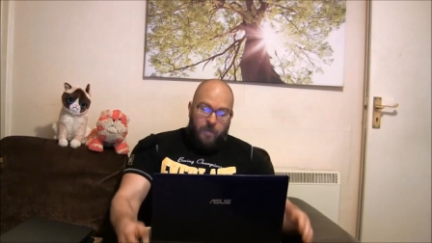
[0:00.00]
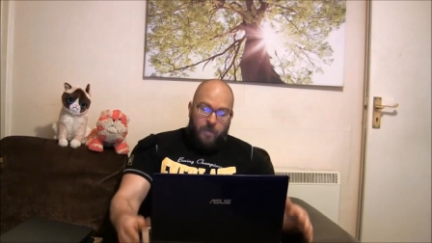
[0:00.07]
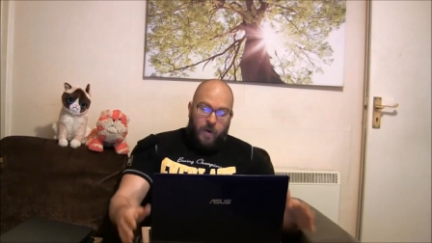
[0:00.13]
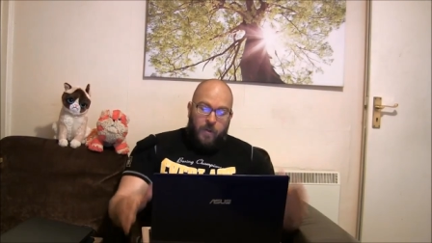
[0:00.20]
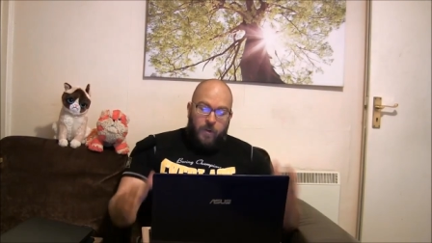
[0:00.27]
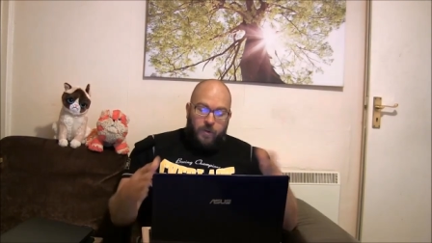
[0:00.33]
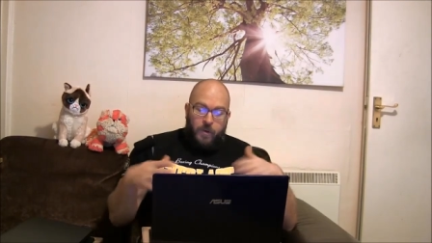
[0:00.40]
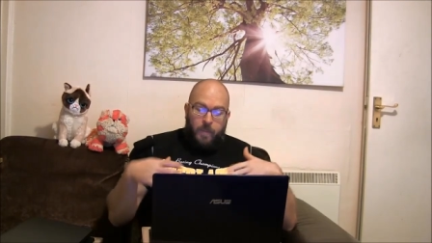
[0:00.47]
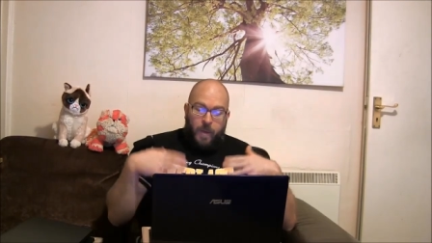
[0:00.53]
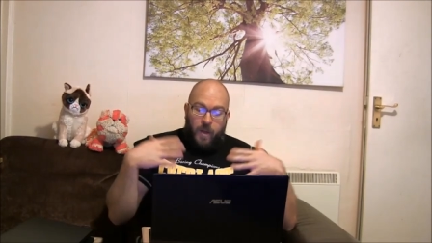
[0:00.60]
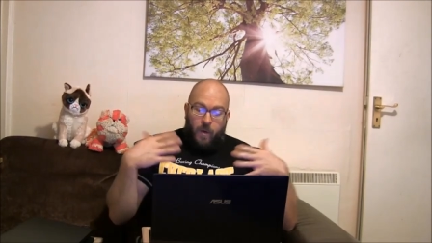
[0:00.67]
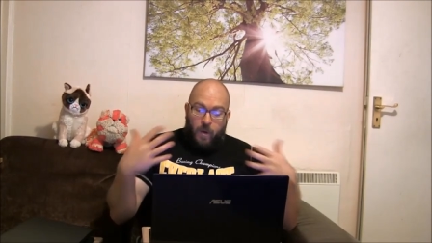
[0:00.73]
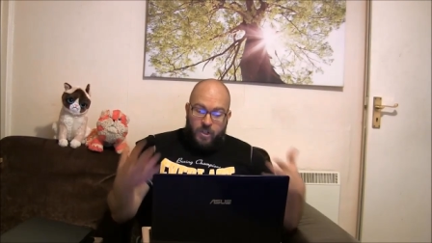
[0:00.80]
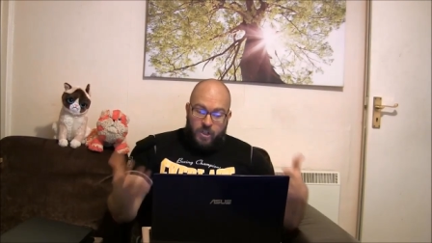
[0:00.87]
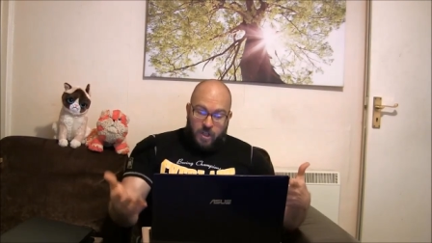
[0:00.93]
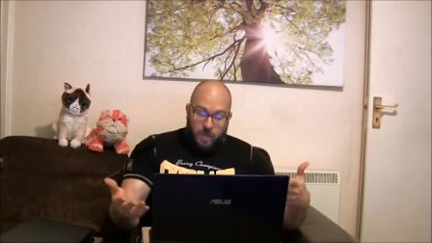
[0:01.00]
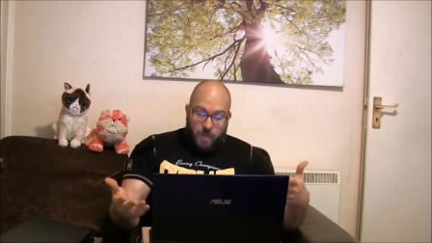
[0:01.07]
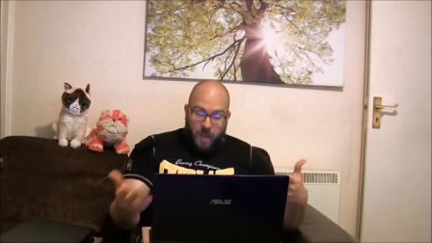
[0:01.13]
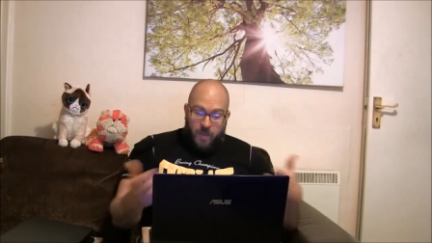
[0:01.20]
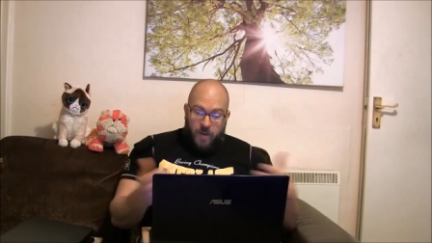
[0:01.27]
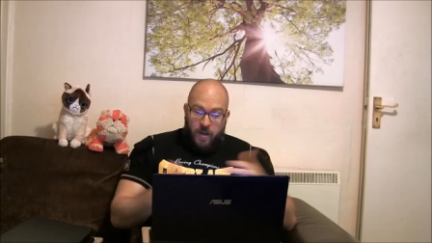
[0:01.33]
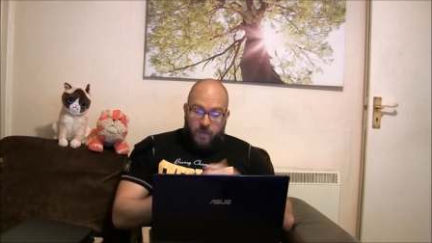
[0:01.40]
Further to my question
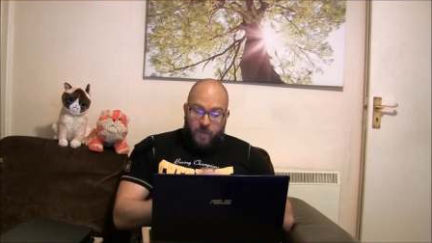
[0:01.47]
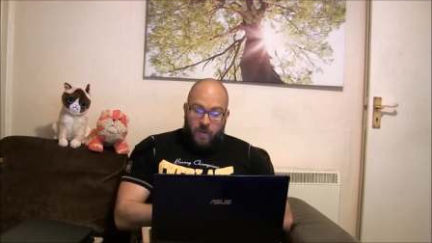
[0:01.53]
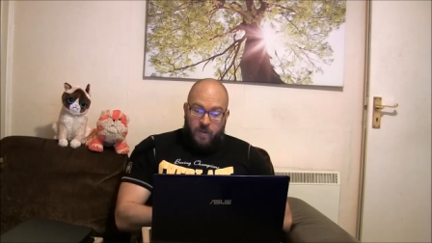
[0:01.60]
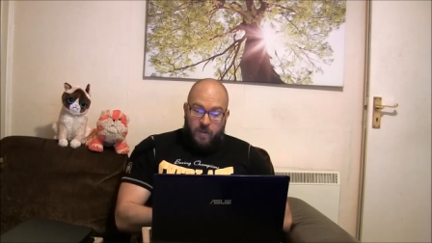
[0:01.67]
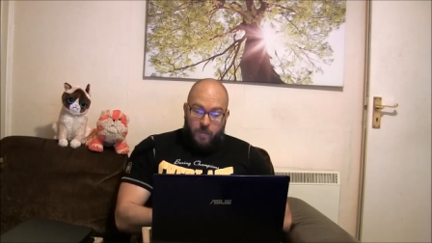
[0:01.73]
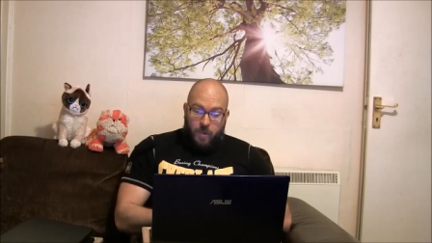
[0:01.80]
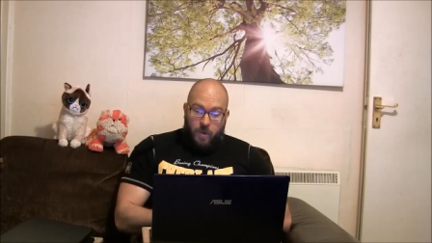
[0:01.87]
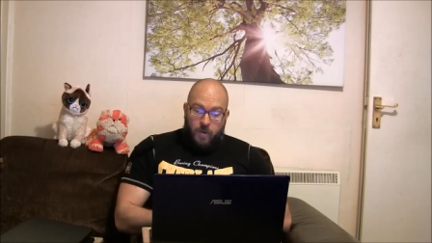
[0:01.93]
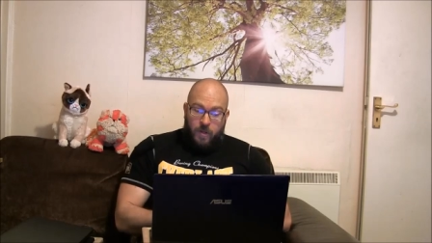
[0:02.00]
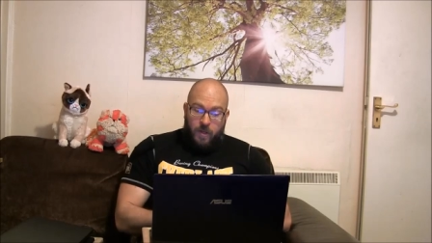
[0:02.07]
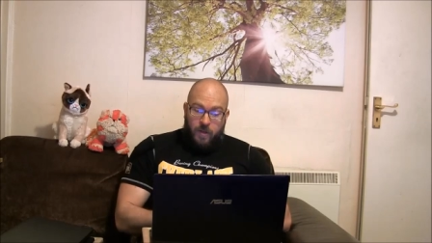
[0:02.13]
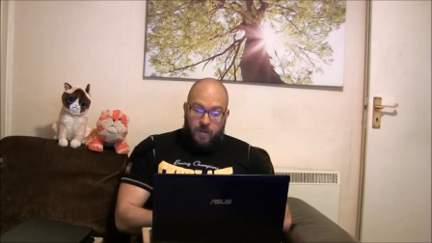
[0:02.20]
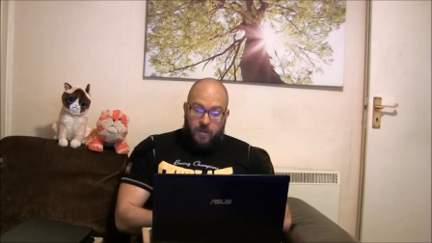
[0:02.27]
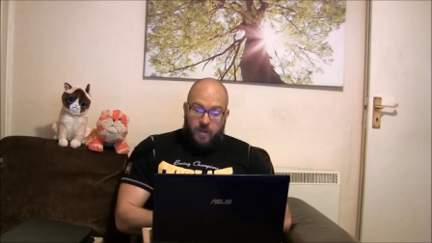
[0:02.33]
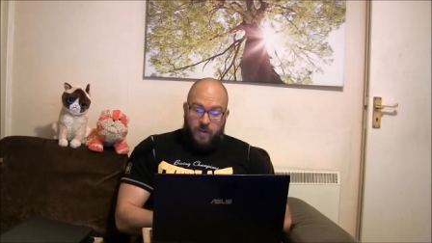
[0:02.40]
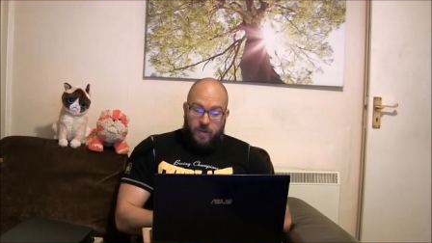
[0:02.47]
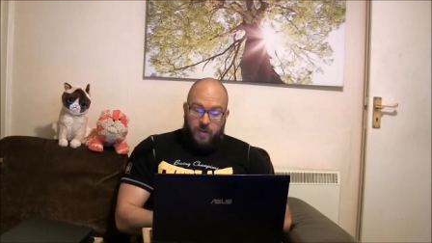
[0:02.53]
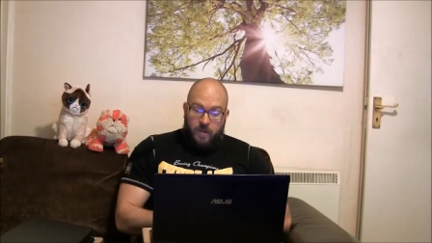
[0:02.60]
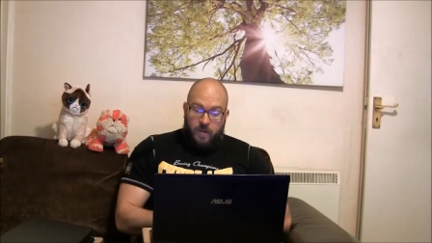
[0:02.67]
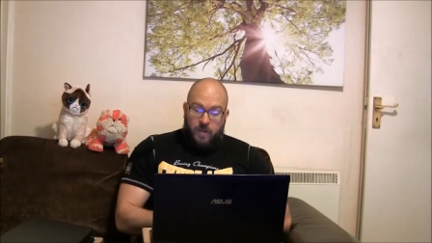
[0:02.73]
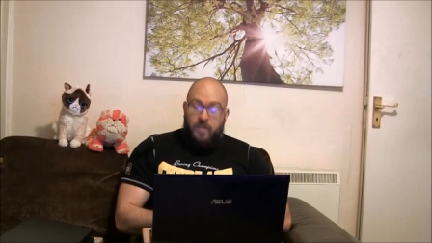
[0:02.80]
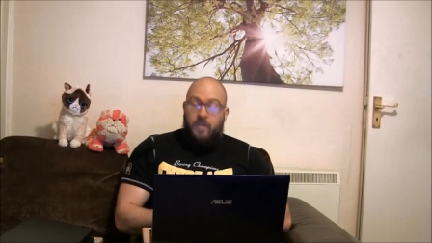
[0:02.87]
about the difference in protein
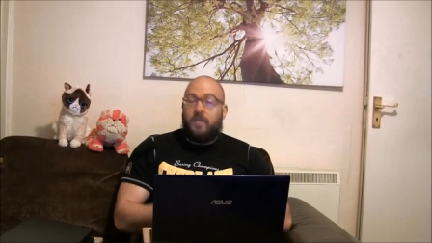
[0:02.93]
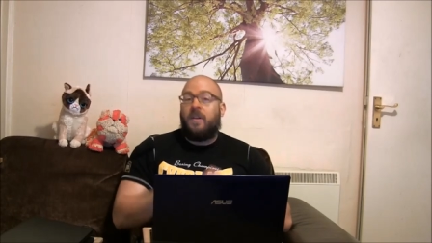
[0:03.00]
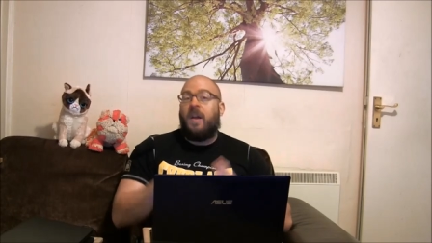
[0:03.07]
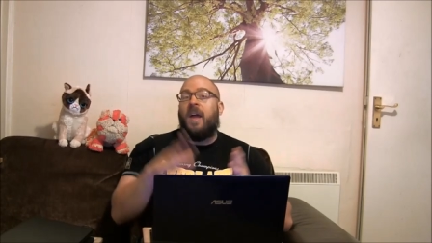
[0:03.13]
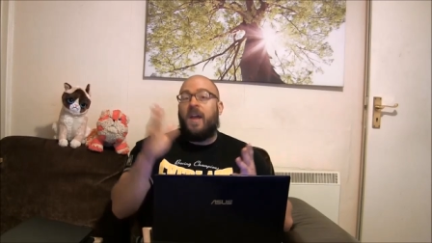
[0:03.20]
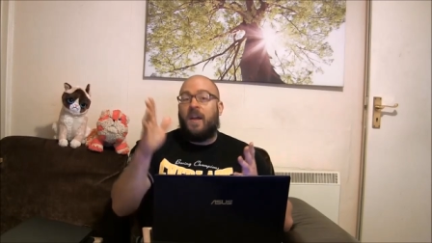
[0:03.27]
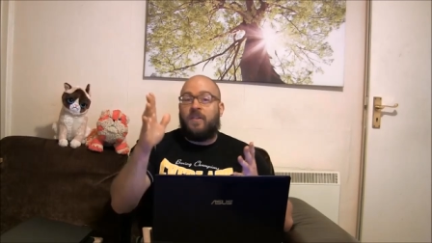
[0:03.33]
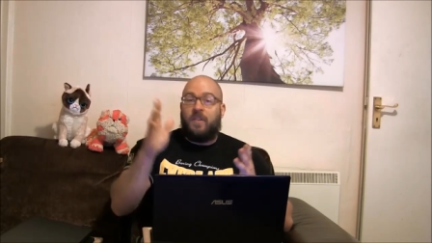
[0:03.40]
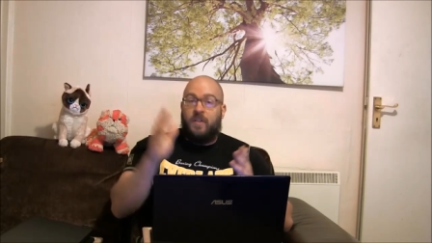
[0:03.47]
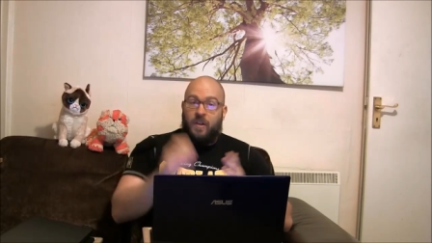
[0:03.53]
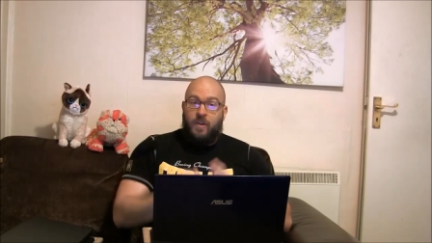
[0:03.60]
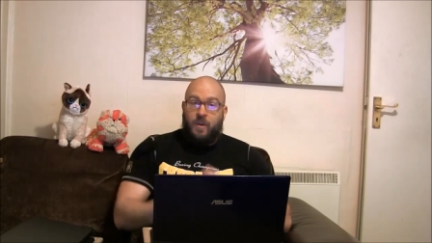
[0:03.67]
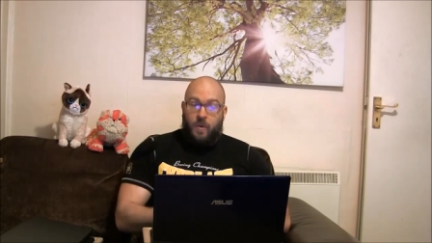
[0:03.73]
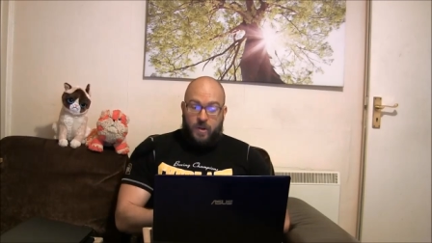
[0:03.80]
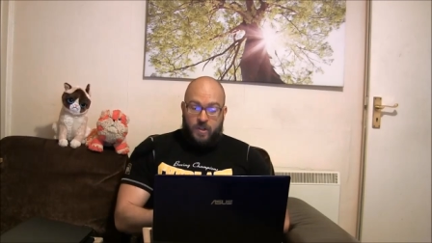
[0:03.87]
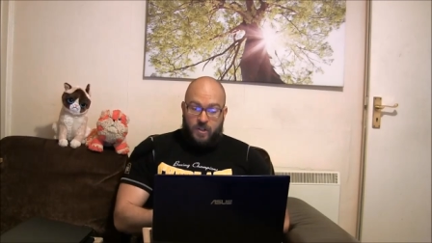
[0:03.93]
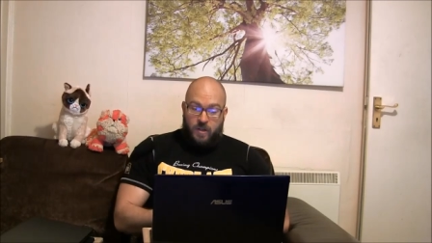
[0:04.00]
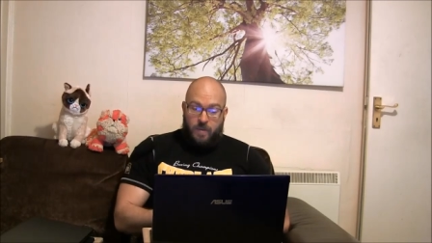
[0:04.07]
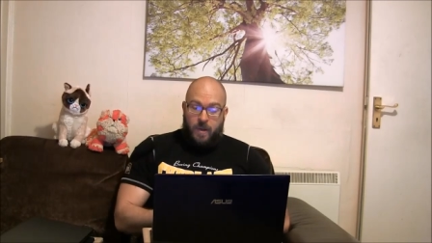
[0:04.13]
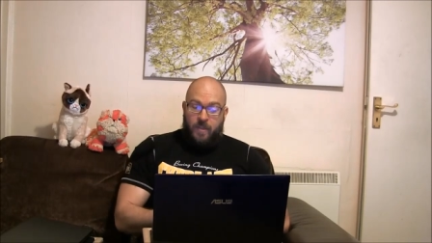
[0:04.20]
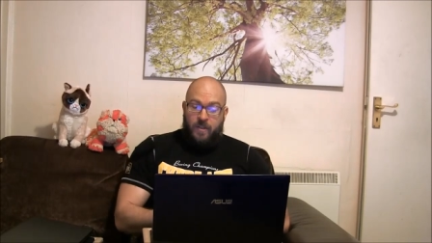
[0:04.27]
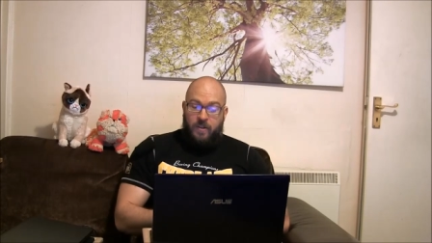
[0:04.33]
synthesis, this guy asked another
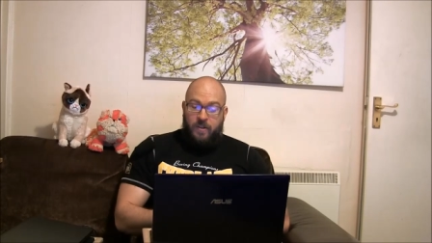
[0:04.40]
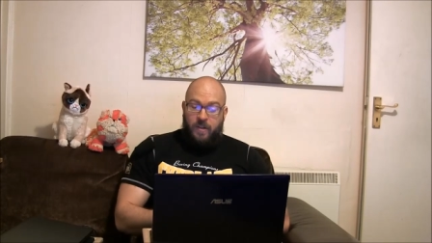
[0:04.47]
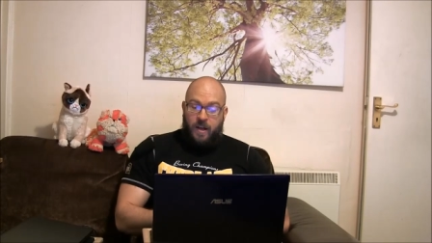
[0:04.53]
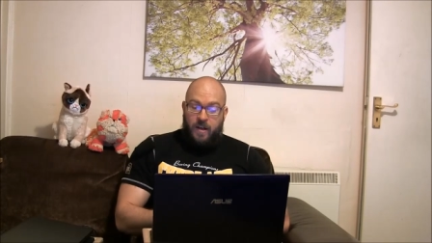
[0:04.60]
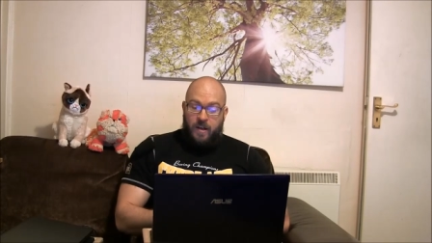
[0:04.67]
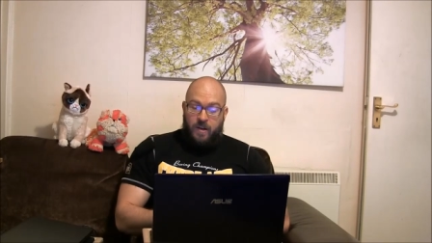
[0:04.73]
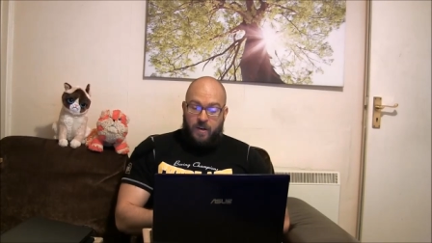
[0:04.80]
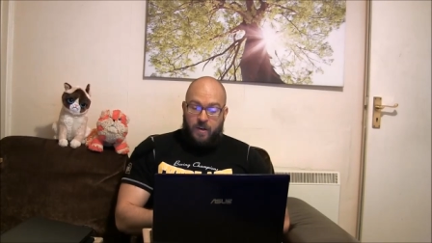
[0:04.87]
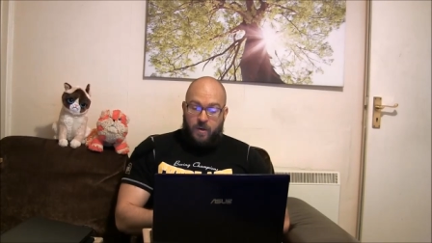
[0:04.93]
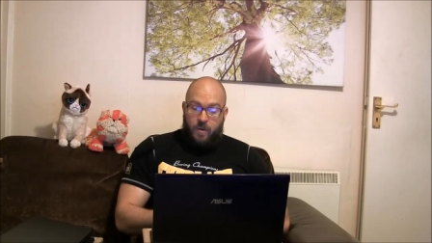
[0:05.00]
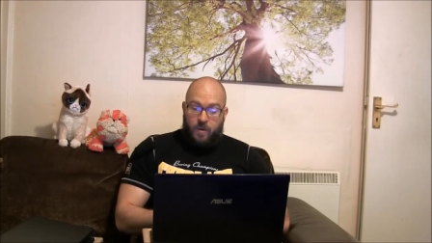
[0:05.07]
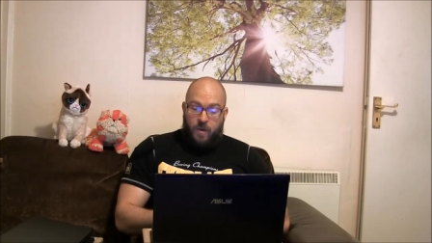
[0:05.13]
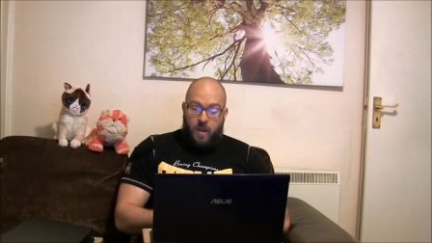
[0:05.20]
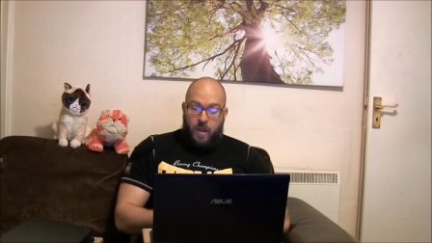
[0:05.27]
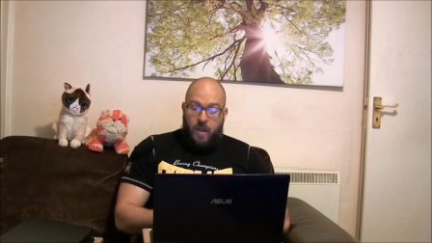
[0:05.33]
question about this that I didn't do.